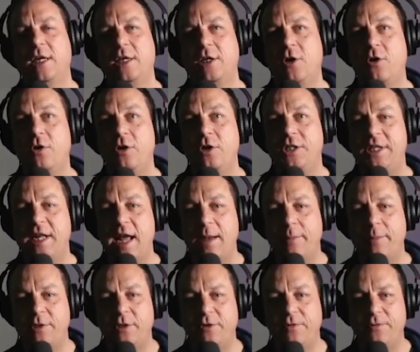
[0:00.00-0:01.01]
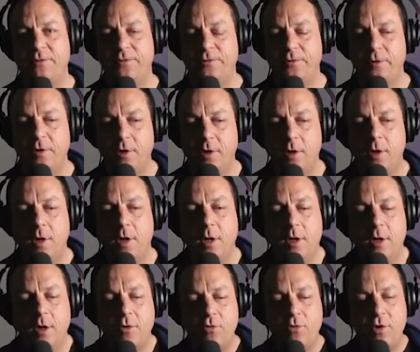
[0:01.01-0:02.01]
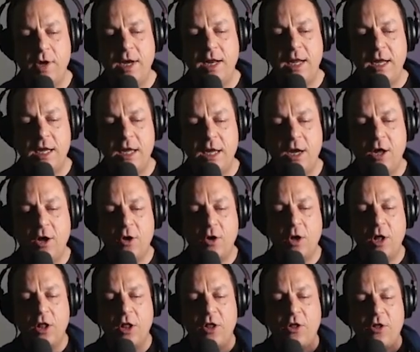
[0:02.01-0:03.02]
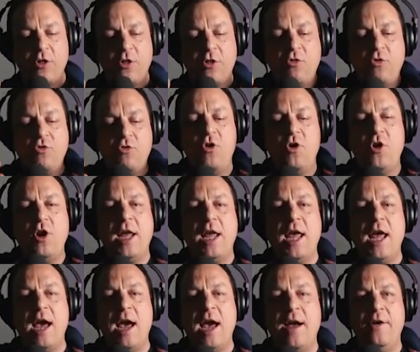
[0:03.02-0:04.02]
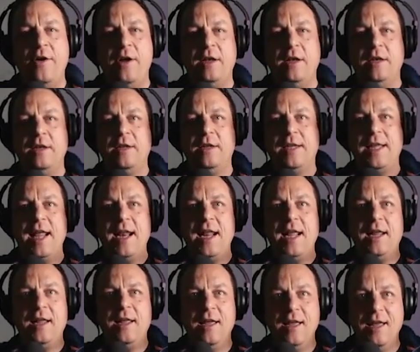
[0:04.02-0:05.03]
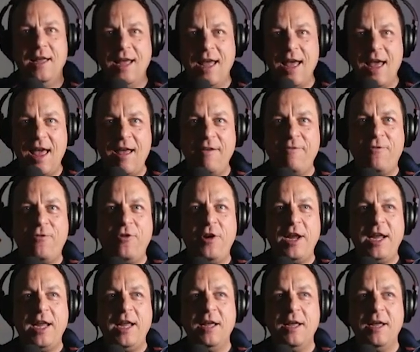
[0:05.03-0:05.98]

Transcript: concept of really, you know, throwing it out and getting every